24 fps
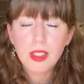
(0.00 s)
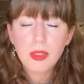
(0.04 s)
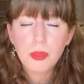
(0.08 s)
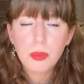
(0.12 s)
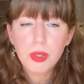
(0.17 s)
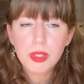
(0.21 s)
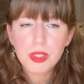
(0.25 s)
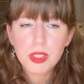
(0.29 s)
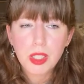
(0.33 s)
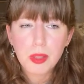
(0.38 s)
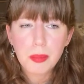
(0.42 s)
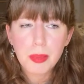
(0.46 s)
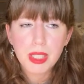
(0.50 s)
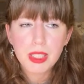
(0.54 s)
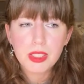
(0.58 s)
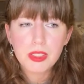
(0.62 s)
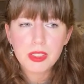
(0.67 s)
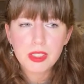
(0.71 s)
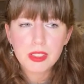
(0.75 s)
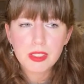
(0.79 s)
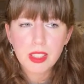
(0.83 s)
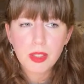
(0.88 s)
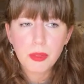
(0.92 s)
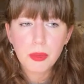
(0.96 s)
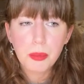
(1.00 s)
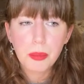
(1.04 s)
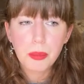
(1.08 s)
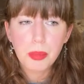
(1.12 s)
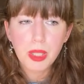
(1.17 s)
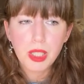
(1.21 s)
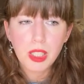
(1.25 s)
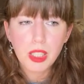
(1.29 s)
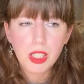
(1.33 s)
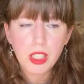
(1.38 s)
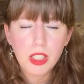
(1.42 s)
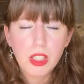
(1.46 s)
what dark matter is. That would
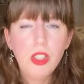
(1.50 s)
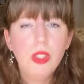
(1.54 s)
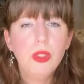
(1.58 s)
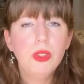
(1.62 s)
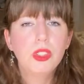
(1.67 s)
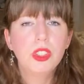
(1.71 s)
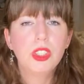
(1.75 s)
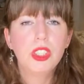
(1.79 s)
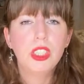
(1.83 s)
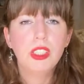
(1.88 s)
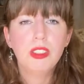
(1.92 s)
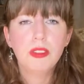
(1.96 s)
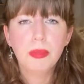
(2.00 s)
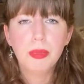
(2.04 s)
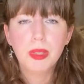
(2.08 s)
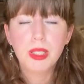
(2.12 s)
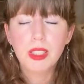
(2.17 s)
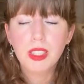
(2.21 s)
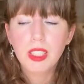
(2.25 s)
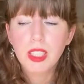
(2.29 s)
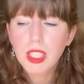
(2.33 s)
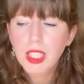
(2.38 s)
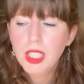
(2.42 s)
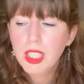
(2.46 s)
be a huge achievement.